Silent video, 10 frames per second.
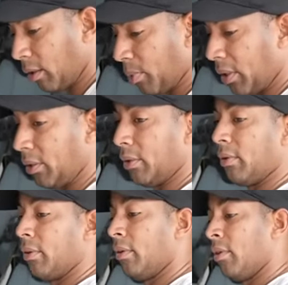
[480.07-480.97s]
to paint it.
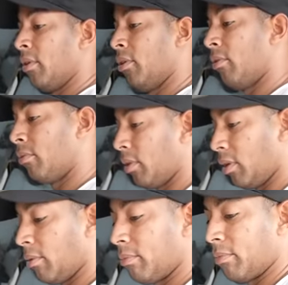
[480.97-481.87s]
Huh.
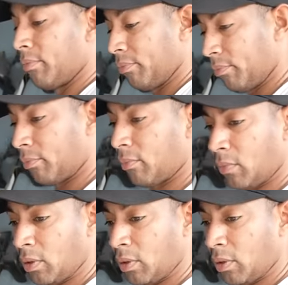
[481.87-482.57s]
Yeah. Cool.